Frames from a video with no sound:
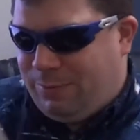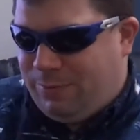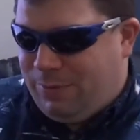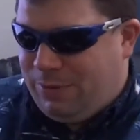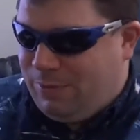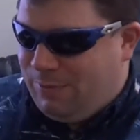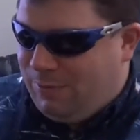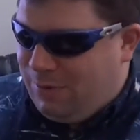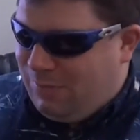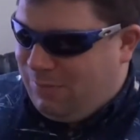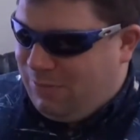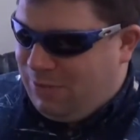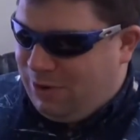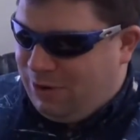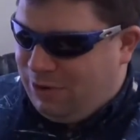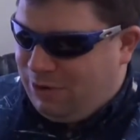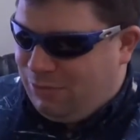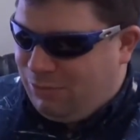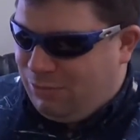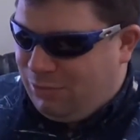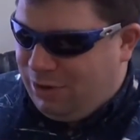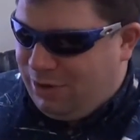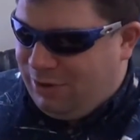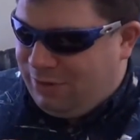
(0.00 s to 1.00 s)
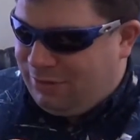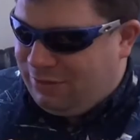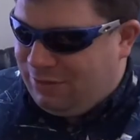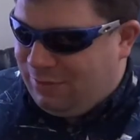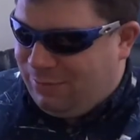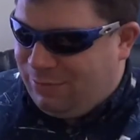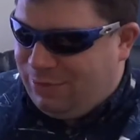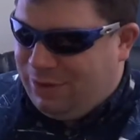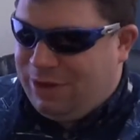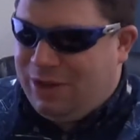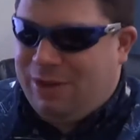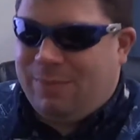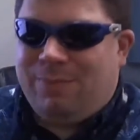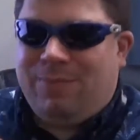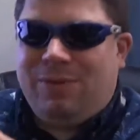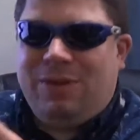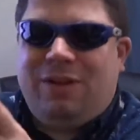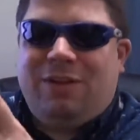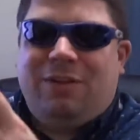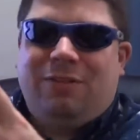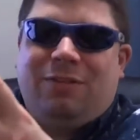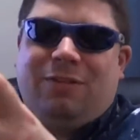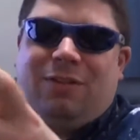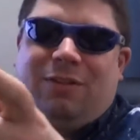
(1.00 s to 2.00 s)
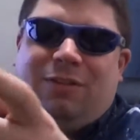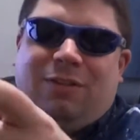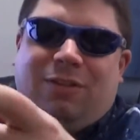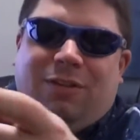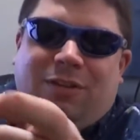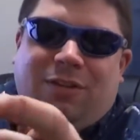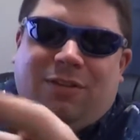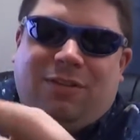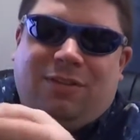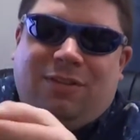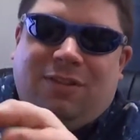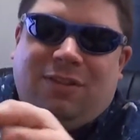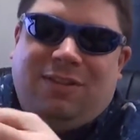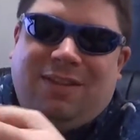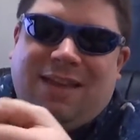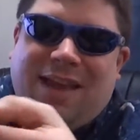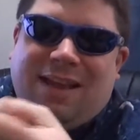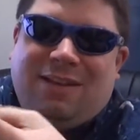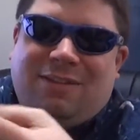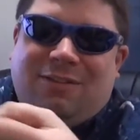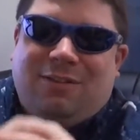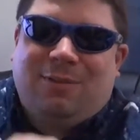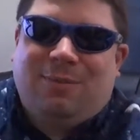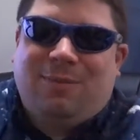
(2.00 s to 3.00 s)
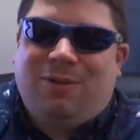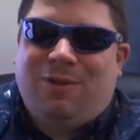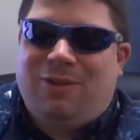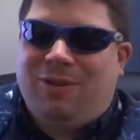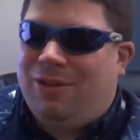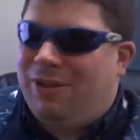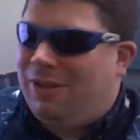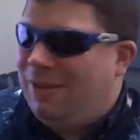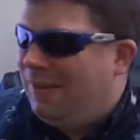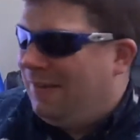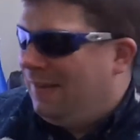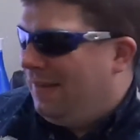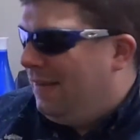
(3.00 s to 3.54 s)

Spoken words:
but maybe I could rig something up because this looks detachable.